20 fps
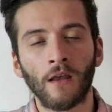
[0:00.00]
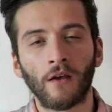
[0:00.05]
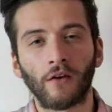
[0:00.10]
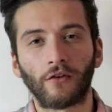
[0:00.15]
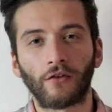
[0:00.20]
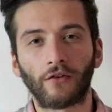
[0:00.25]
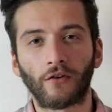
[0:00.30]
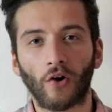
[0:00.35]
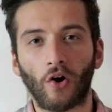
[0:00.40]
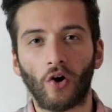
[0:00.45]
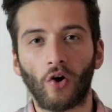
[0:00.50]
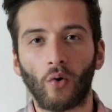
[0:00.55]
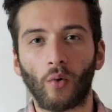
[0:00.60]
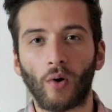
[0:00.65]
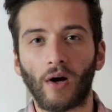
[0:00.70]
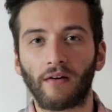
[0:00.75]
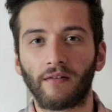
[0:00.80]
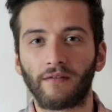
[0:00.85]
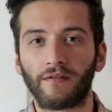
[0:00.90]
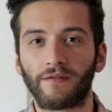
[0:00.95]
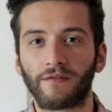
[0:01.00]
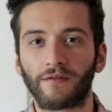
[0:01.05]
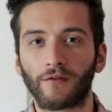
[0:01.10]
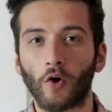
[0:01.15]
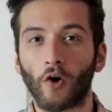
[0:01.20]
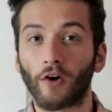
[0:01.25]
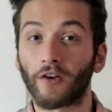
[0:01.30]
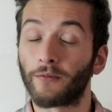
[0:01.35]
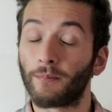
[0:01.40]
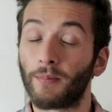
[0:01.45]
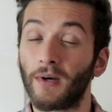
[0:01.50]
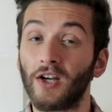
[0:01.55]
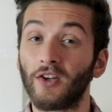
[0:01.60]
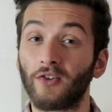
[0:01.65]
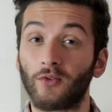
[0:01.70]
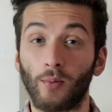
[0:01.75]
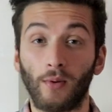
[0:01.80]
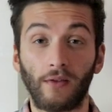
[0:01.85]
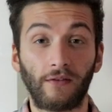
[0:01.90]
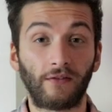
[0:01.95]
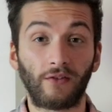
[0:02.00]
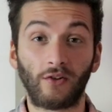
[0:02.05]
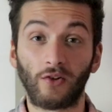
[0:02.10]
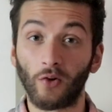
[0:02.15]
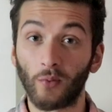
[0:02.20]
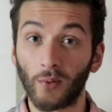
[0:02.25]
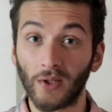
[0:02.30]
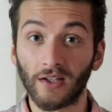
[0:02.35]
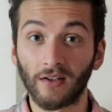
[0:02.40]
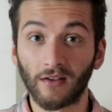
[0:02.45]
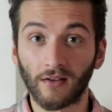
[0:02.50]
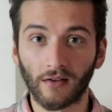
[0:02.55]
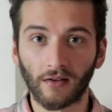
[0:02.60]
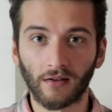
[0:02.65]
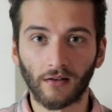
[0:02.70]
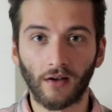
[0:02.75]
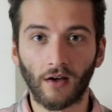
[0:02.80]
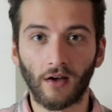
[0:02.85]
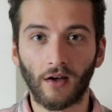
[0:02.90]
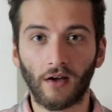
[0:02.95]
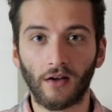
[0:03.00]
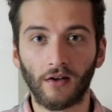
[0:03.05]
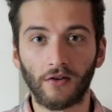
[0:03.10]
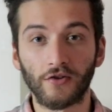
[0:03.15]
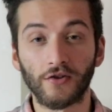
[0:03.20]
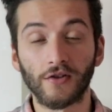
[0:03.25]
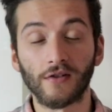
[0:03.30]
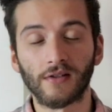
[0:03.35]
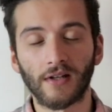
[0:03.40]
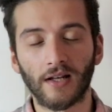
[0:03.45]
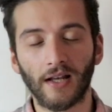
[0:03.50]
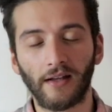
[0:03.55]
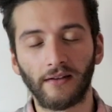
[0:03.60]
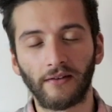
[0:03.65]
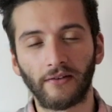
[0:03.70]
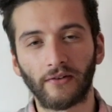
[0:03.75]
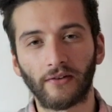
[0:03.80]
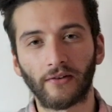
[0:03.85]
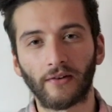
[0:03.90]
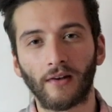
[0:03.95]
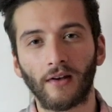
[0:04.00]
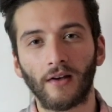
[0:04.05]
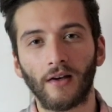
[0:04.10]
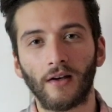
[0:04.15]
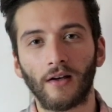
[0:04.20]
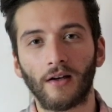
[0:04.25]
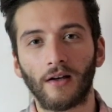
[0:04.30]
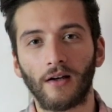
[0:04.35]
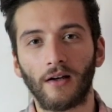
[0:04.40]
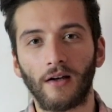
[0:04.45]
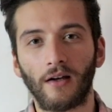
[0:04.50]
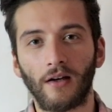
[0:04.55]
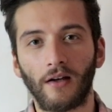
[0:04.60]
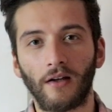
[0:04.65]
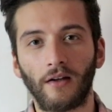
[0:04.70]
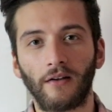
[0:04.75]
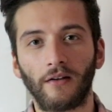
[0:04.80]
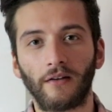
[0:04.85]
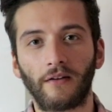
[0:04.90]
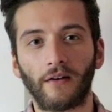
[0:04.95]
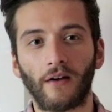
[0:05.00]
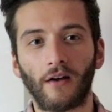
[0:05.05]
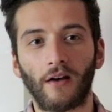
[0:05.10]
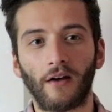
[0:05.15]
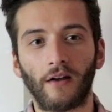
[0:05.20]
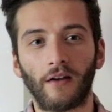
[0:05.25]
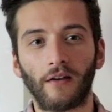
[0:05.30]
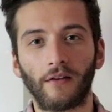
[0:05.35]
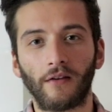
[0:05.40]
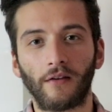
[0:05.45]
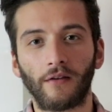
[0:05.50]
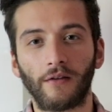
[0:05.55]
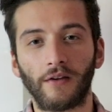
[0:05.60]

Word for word: So I've got experience with doing uh, a juice cleanse and uh,